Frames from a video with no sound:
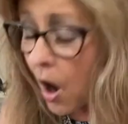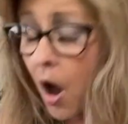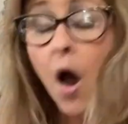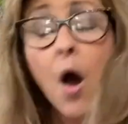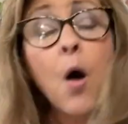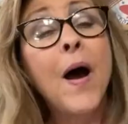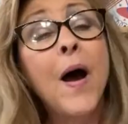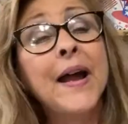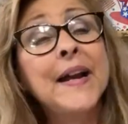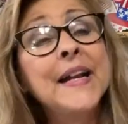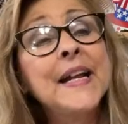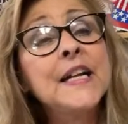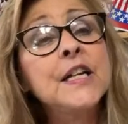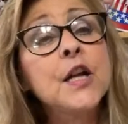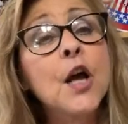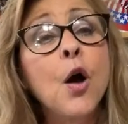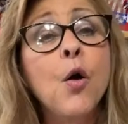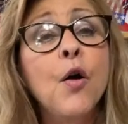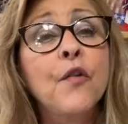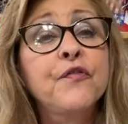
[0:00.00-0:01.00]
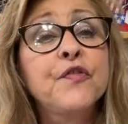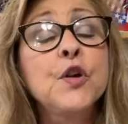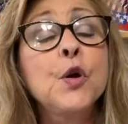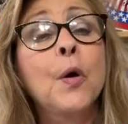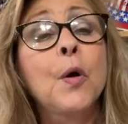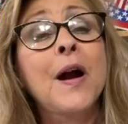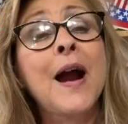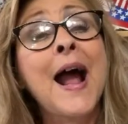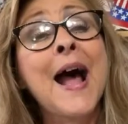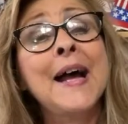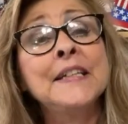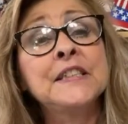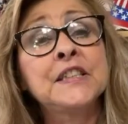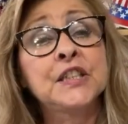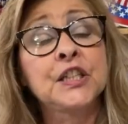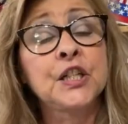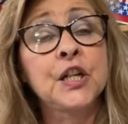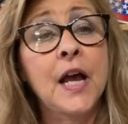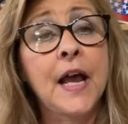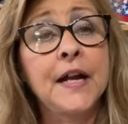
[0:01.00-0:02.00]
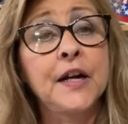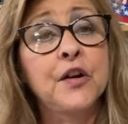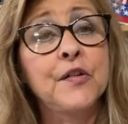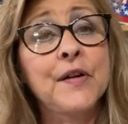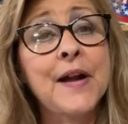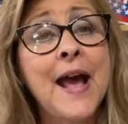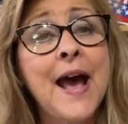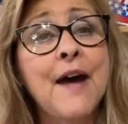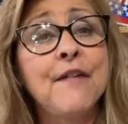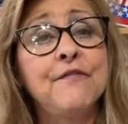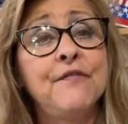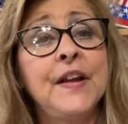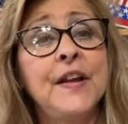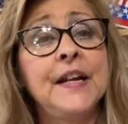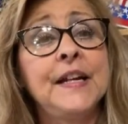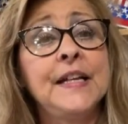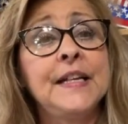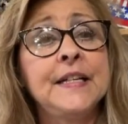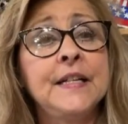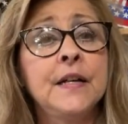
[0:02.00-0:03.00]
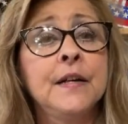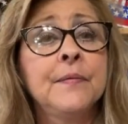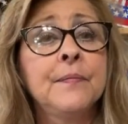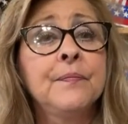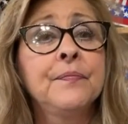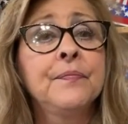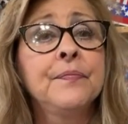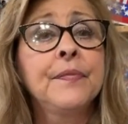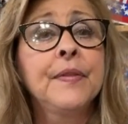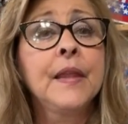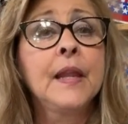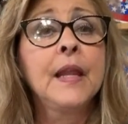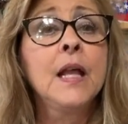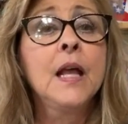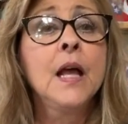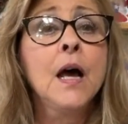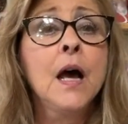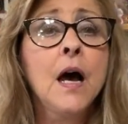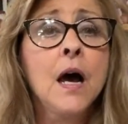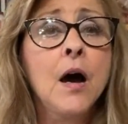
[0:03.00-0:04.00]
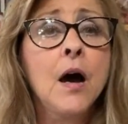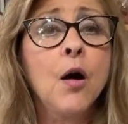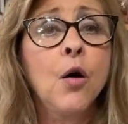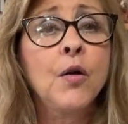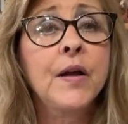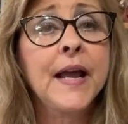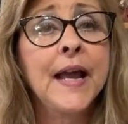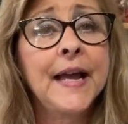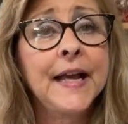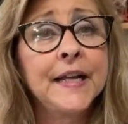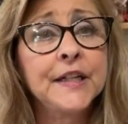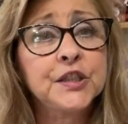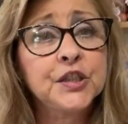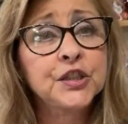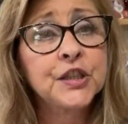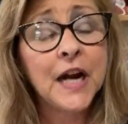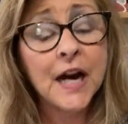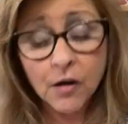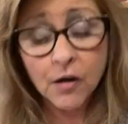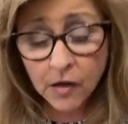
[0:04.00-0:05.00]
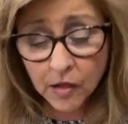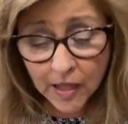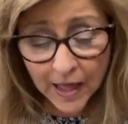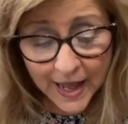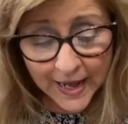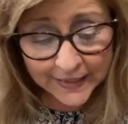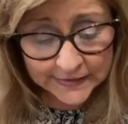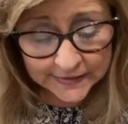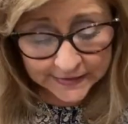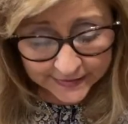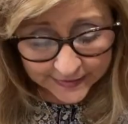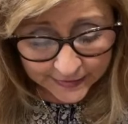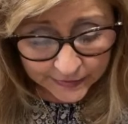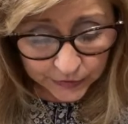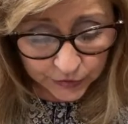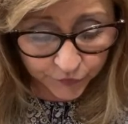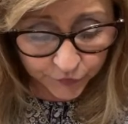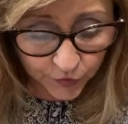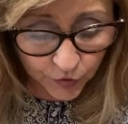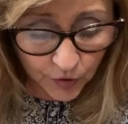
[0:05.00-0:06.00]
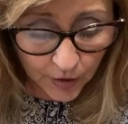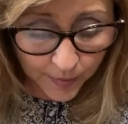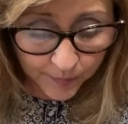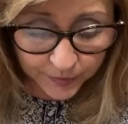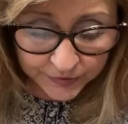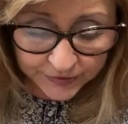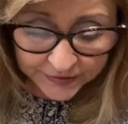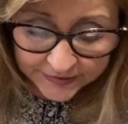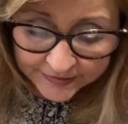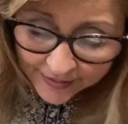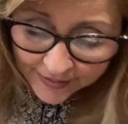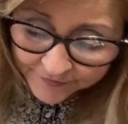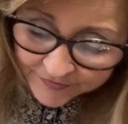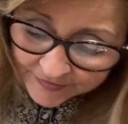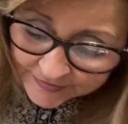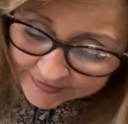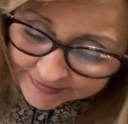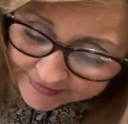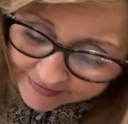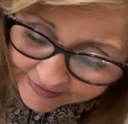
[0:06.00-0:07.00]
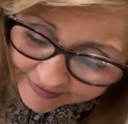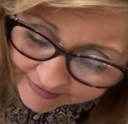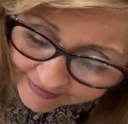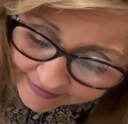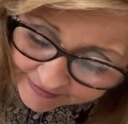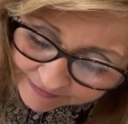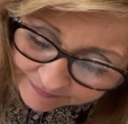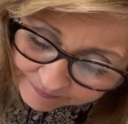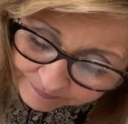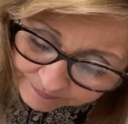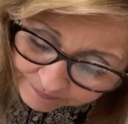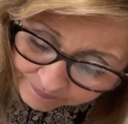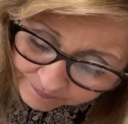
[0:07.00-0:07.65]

Oh, I didn't know if you were on tonight or not, Vinny. Okay, Cheryl Haskins for number 17.